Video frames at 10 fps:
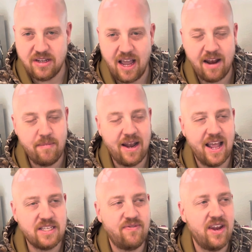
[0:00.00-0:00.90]
kind of my
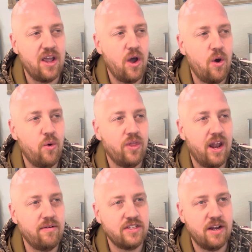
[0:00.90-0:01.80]
next video that
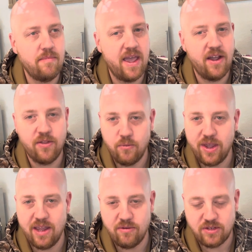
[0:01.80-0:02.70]
I was going to make on the
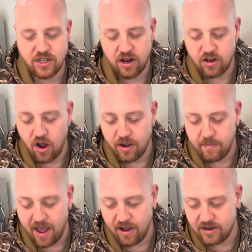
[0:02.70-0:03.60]
weekend was going to talk
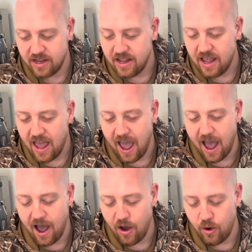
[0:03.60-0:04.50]
about
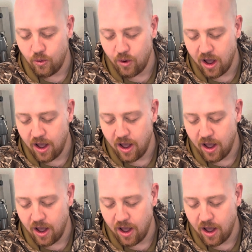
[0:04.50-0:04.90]
how